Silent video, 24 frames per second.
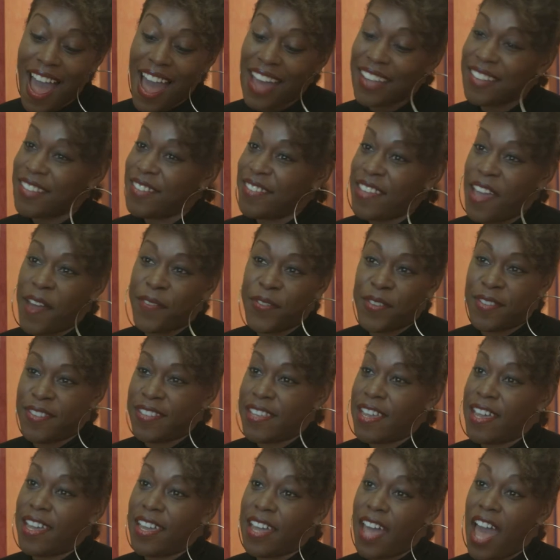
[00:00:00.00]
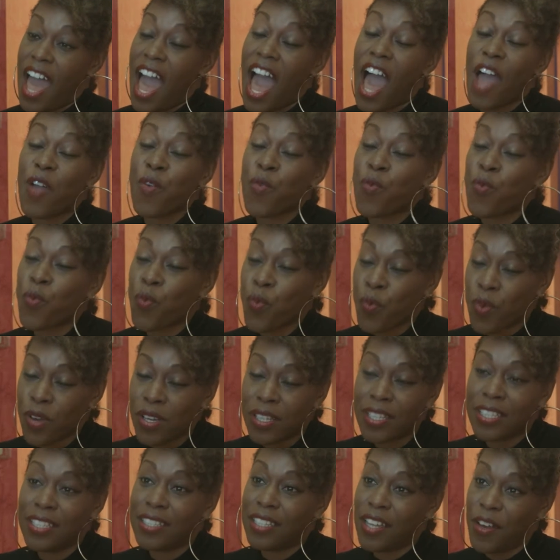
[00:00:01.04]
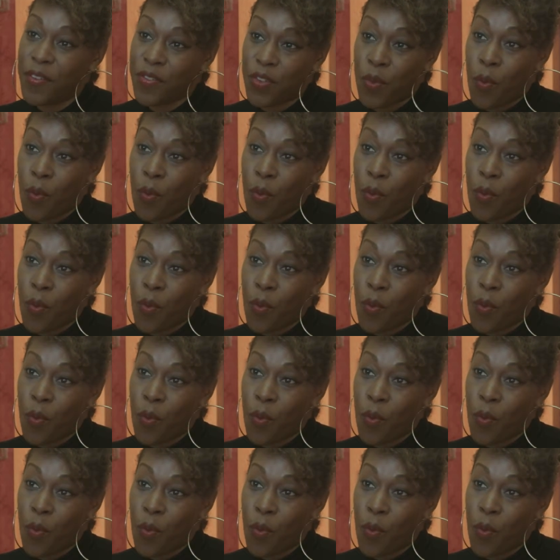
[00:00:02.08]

I just have to say, I really love The